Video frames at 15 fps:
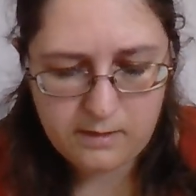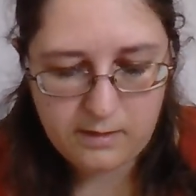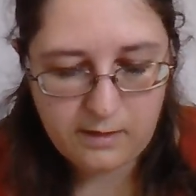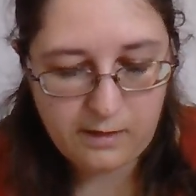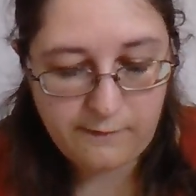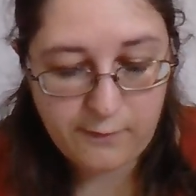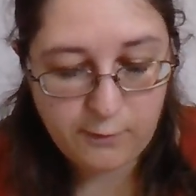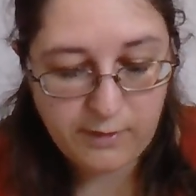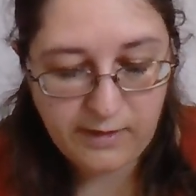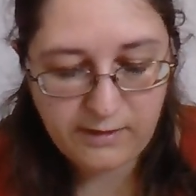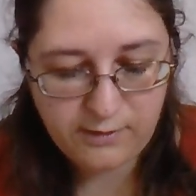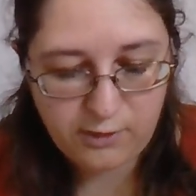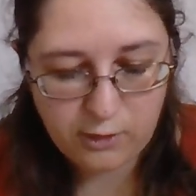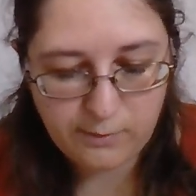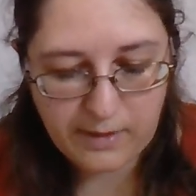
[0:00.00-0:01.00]
"If you think
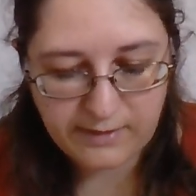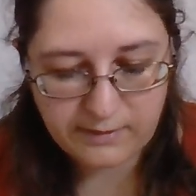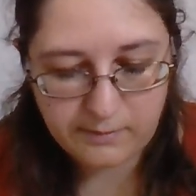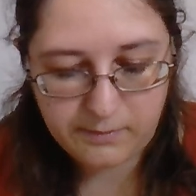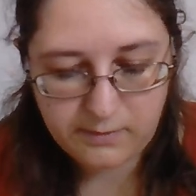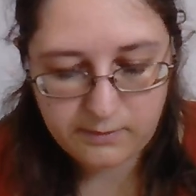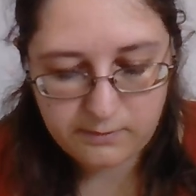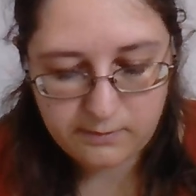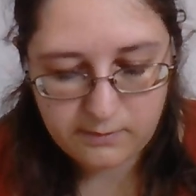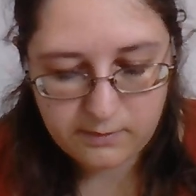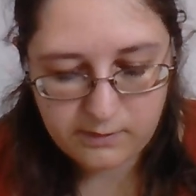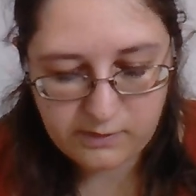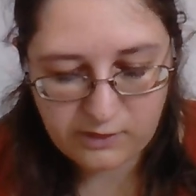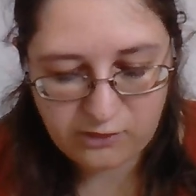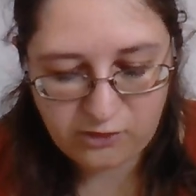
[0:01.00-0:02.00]
so, madam,"
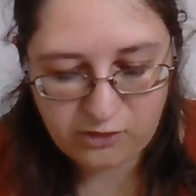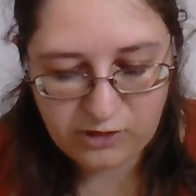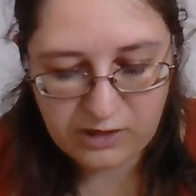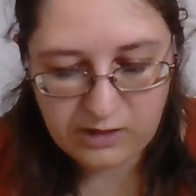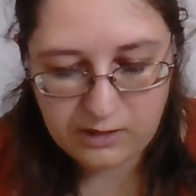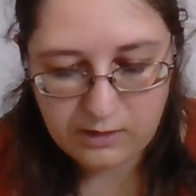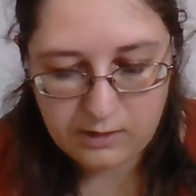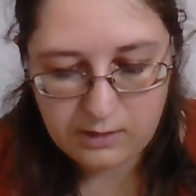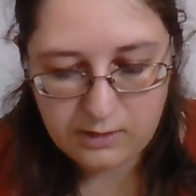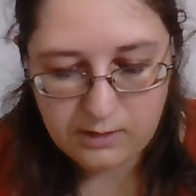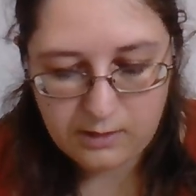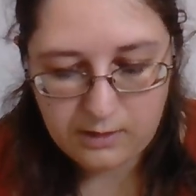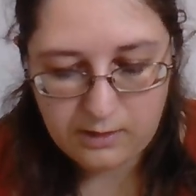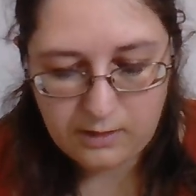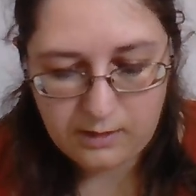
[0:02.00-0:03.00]
said she,
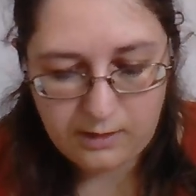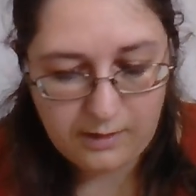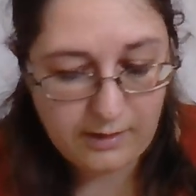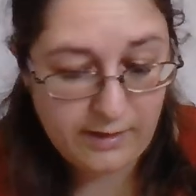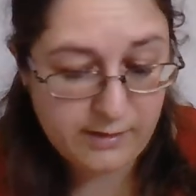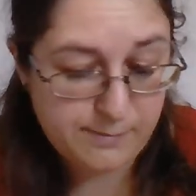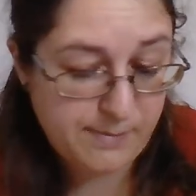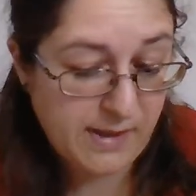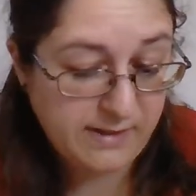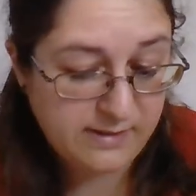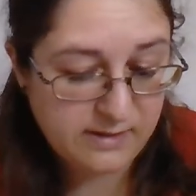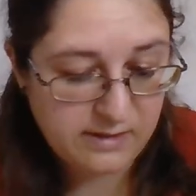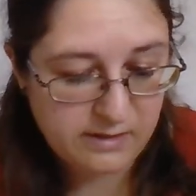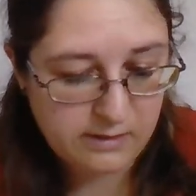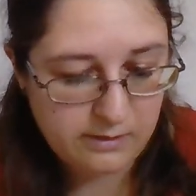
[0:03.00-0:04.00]
"I had
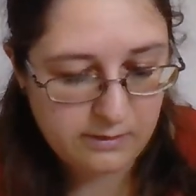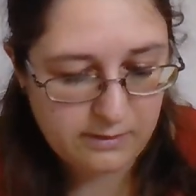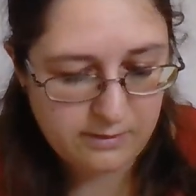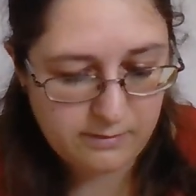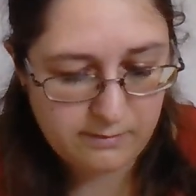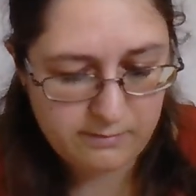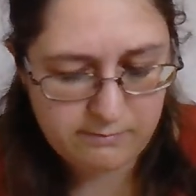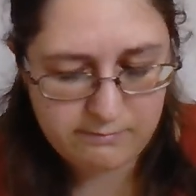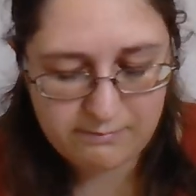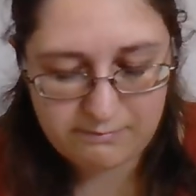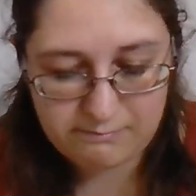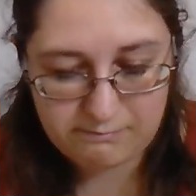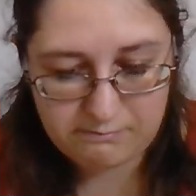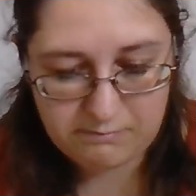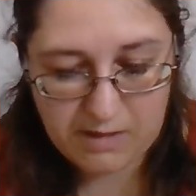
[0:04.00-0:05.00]
better.
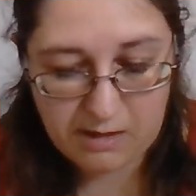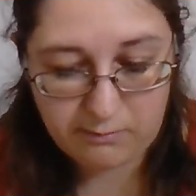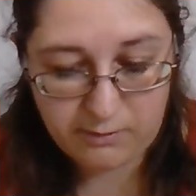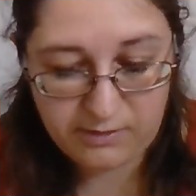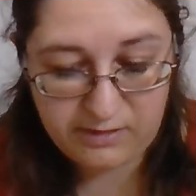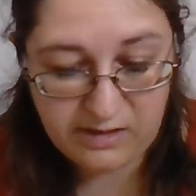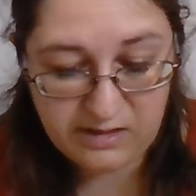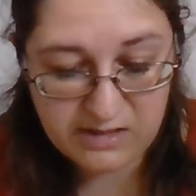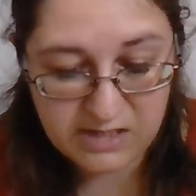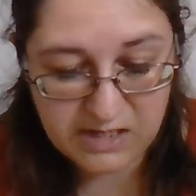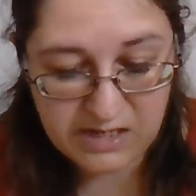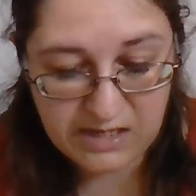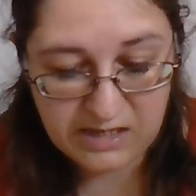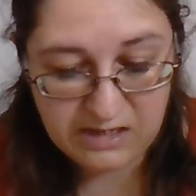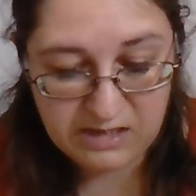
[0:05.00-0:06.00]
I will
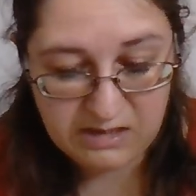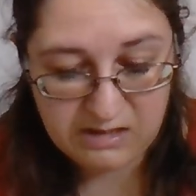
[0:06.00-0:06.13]
certainly..."